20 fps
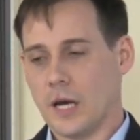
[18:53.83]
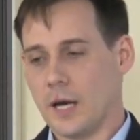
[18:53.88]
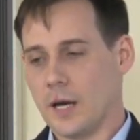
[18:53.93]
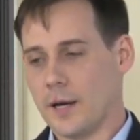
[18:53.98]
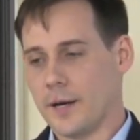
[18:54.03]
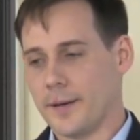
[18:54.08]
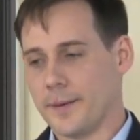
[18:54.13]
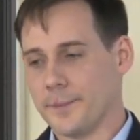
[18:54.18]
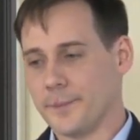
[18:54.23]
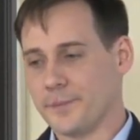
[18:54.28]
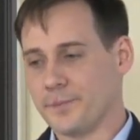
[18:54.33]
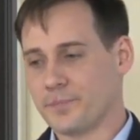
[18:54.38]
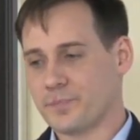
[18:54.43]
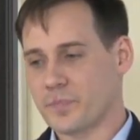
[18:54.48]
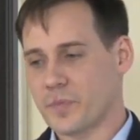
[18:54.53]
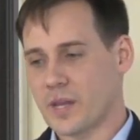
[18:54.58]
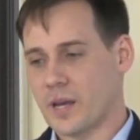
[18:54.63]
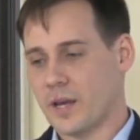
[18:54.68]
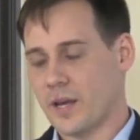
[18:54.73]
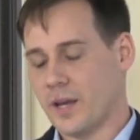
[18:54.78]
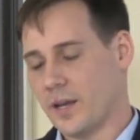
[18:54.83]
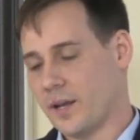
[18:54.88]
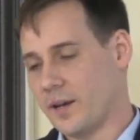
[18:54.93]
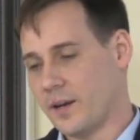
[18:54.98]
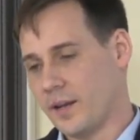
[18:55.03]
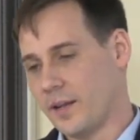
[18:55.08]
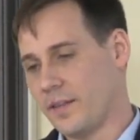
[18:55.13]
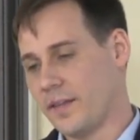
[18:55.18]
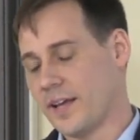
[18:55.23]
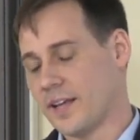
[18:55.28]
Um, and,
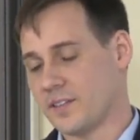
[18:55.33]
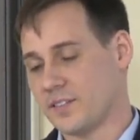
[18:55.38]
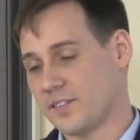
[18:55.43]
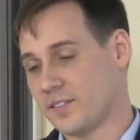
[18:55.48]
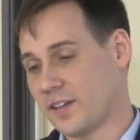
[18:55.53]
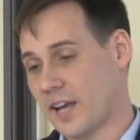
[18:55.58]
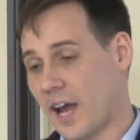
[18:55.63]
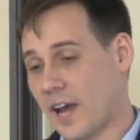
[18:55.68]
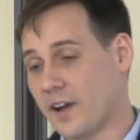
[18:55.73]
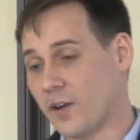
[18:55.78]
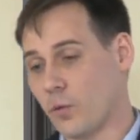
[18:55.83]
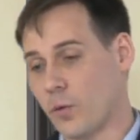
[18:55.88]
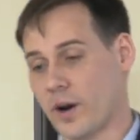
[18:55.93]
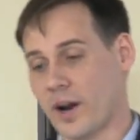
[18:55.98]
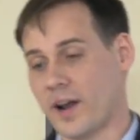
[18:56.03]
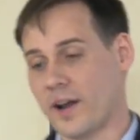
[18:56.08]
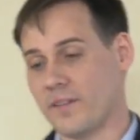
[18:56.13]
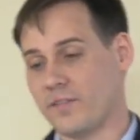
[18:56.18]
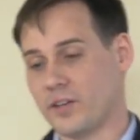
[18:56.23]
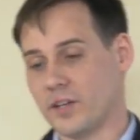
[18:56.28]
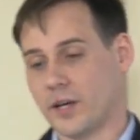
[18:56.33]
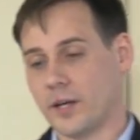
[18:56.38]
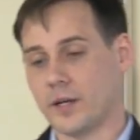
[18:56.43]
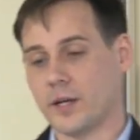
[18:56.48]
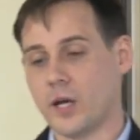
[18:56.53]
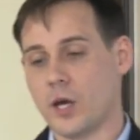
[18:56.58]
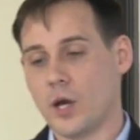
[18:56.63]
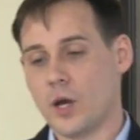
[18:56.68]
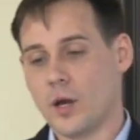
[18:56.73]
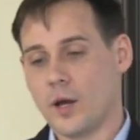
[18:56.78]
and that's kind of what I've done.